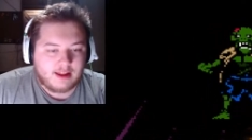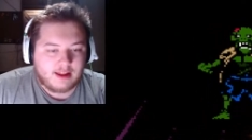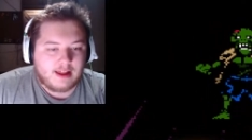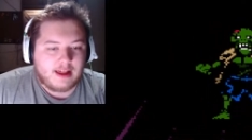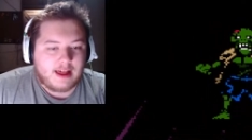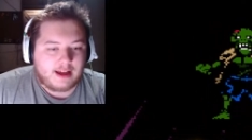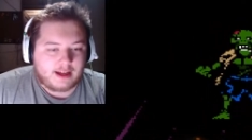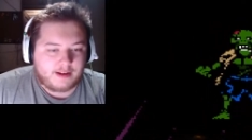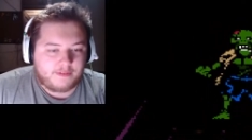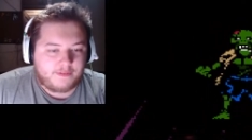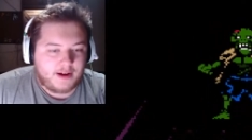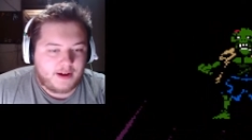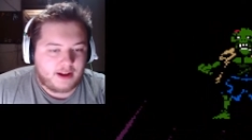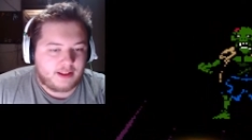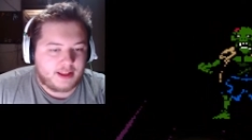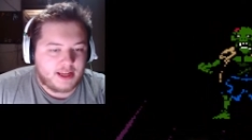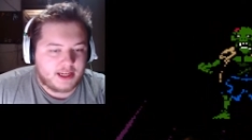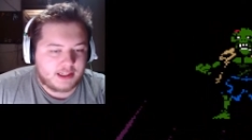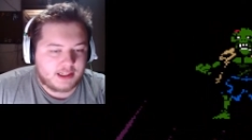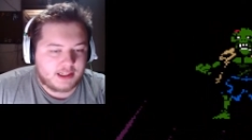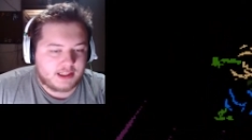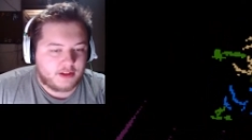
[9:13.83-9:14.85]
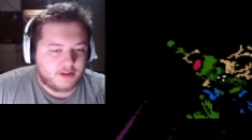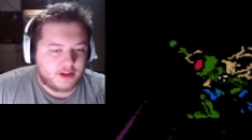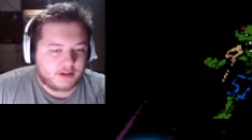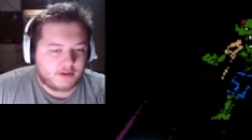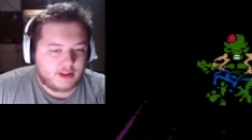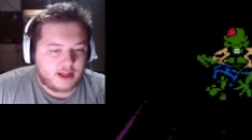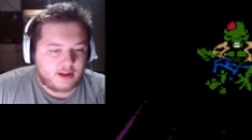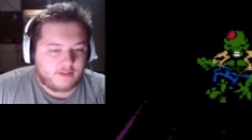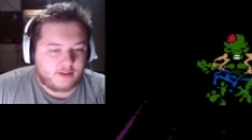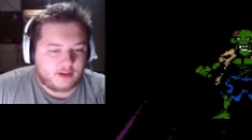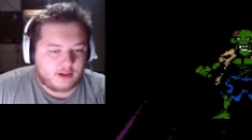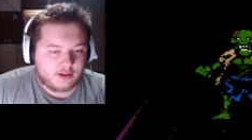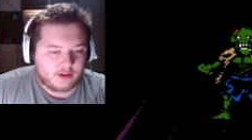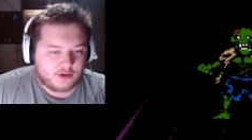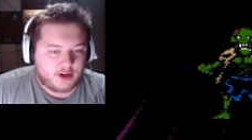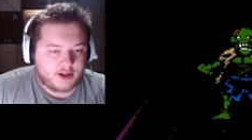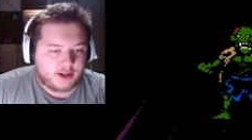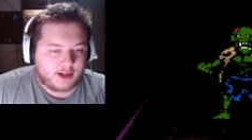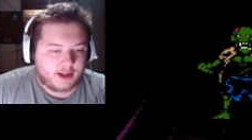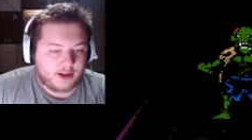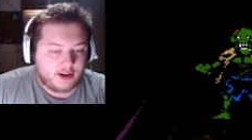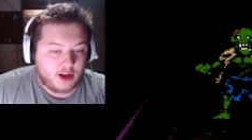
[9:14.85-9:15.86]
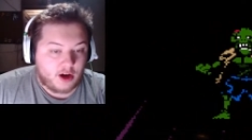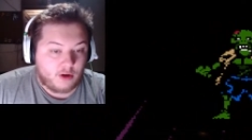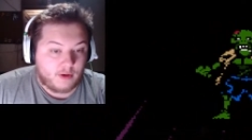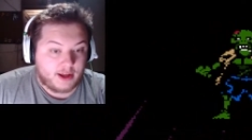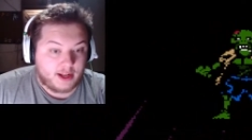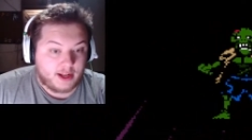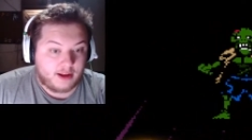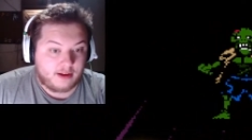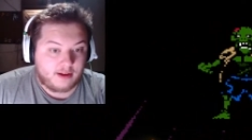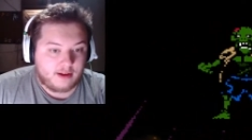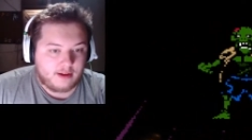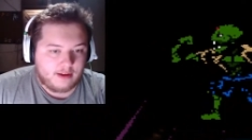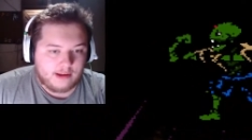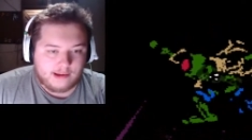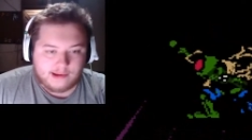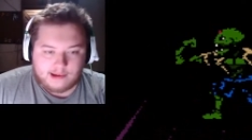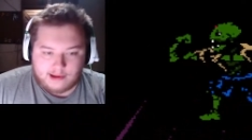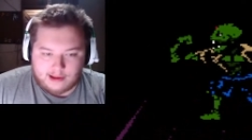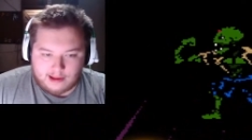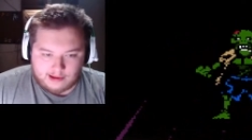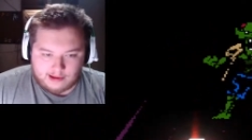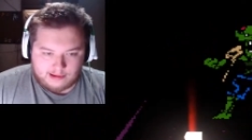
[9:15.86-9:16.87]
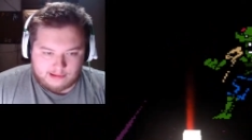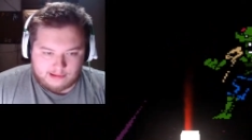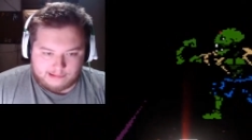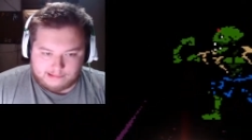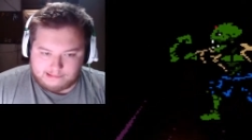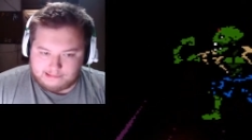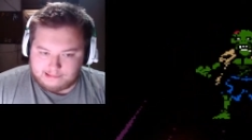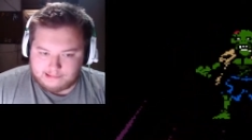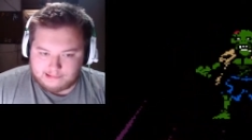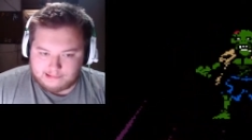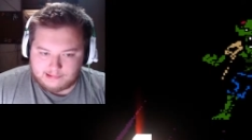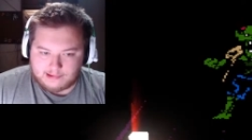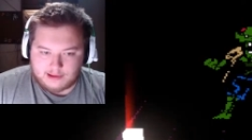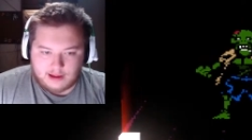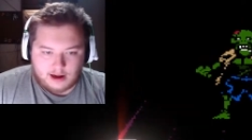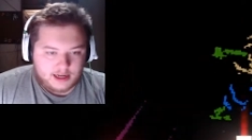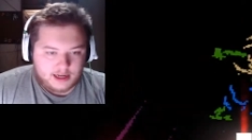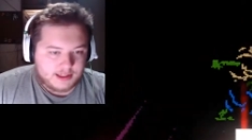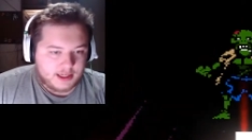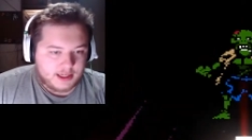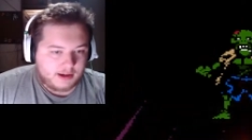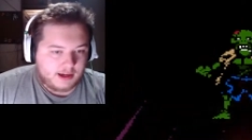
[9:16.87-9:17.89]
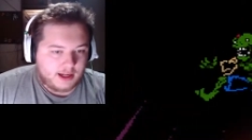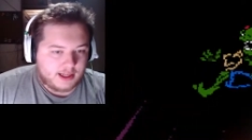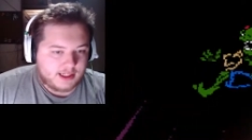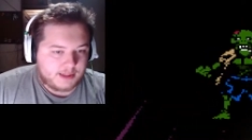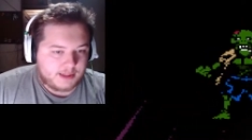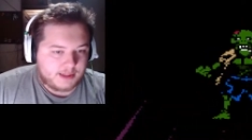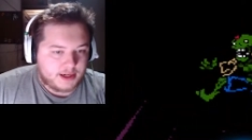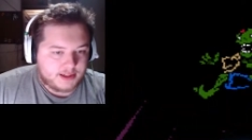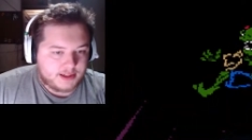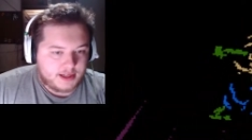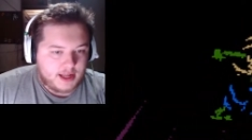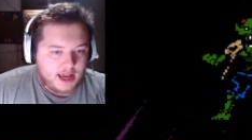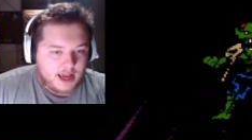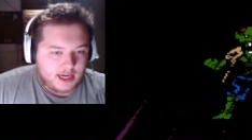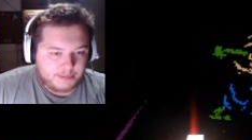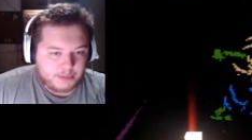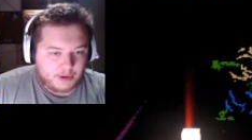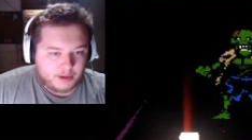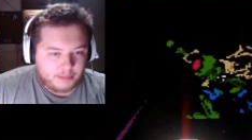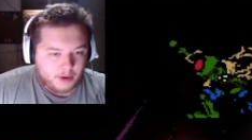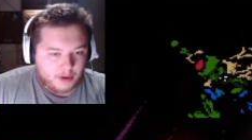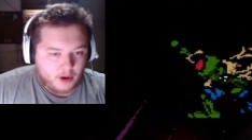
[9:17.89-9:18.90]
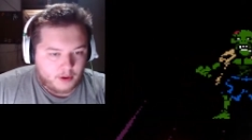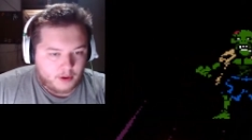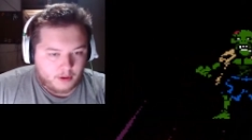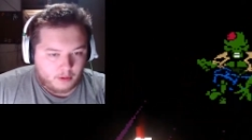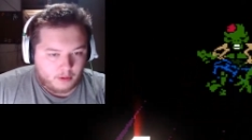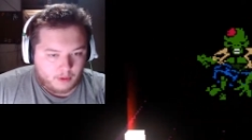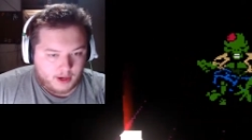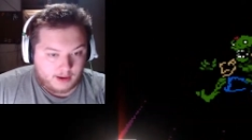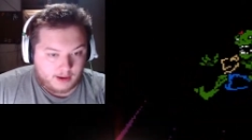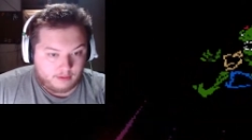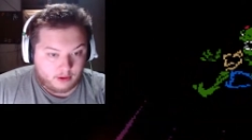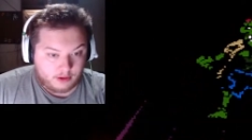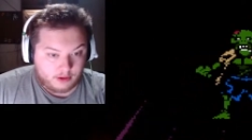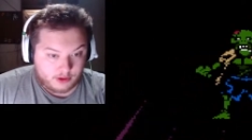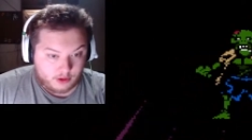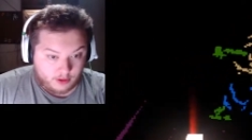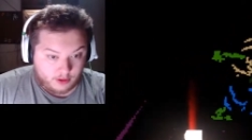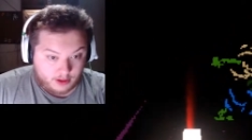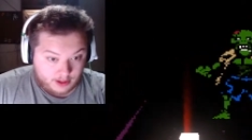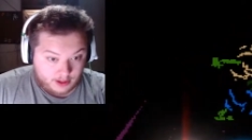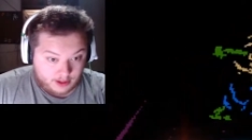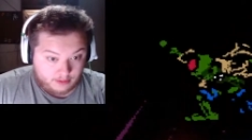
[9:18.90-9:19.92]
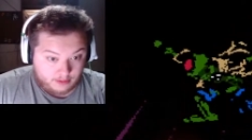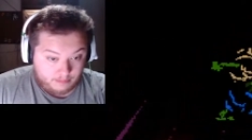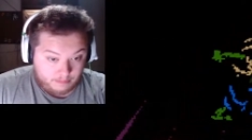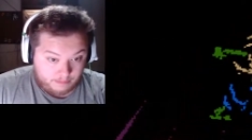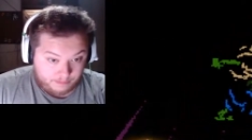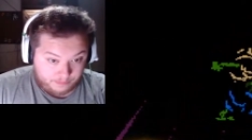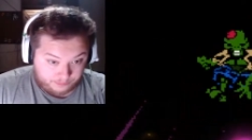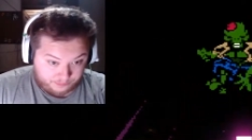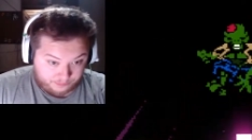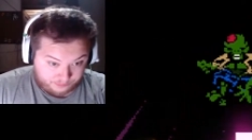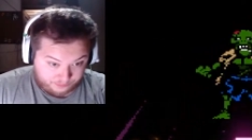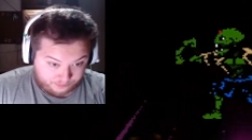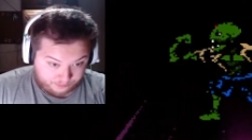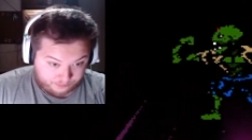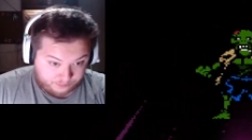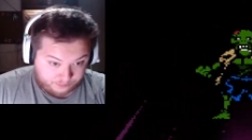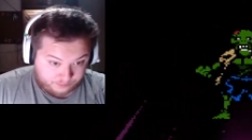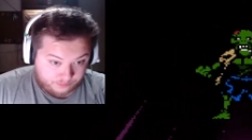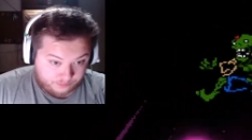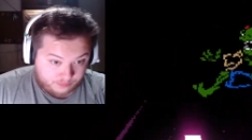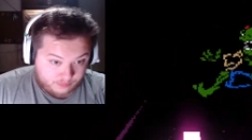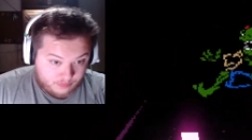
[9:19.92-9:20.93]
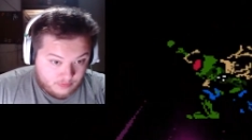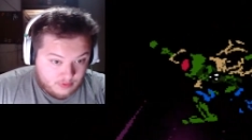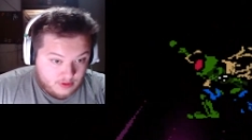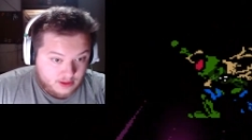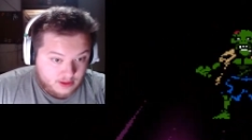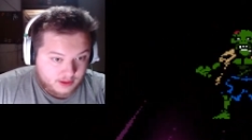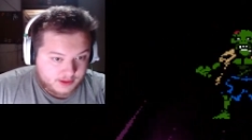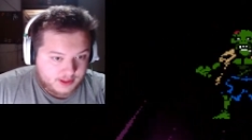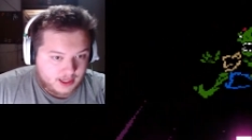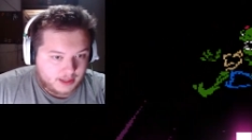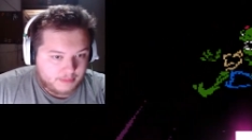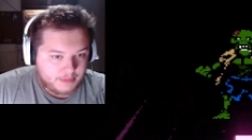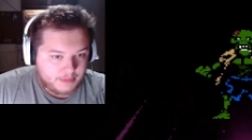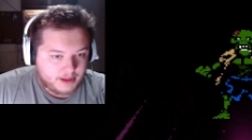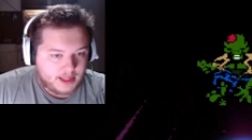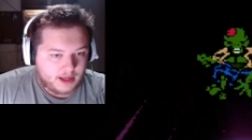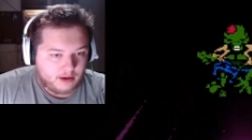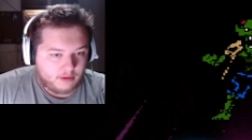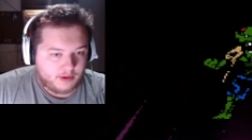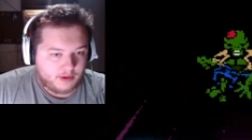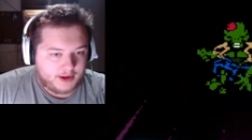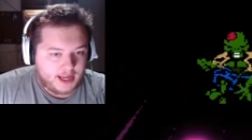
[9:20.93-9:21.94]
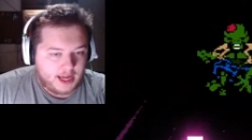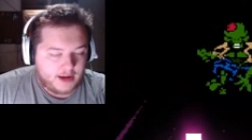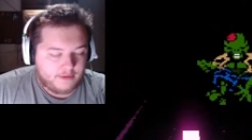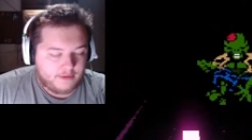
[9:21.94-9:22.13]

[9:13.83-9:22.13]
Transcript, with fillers: can fairly easily do this without also trying to get no hit it. Honestly, I'm kind of surprised that expert mode or whatever doing it. Does that mean that we have